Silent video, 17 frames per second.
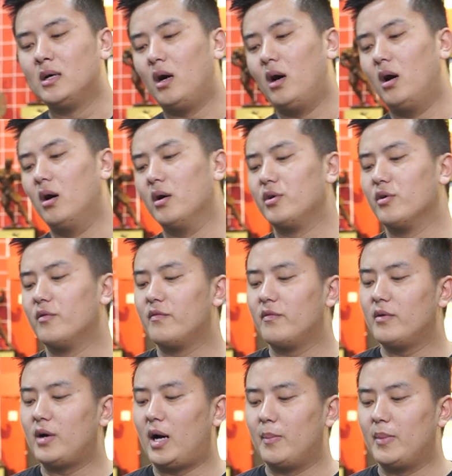
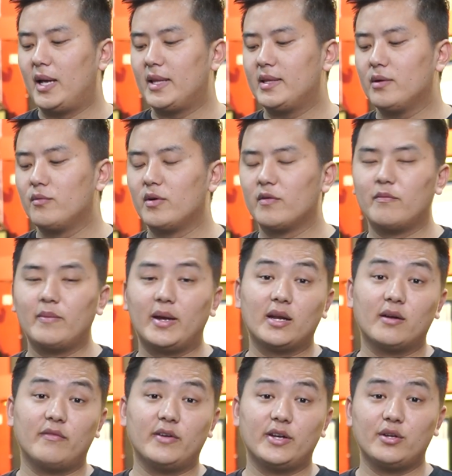I think we've
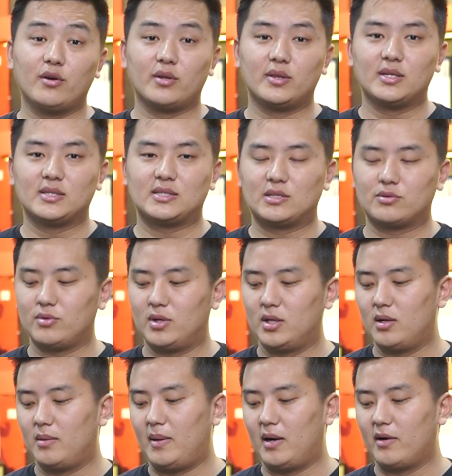made a video on this as
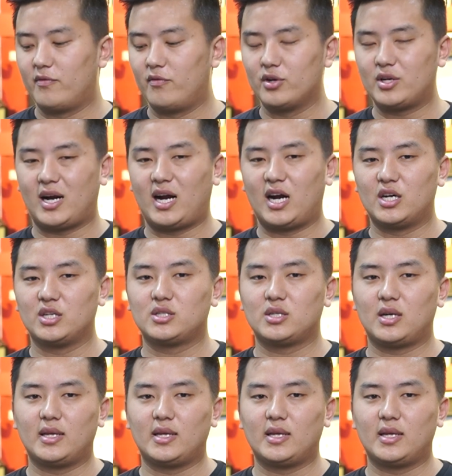well about foot arch.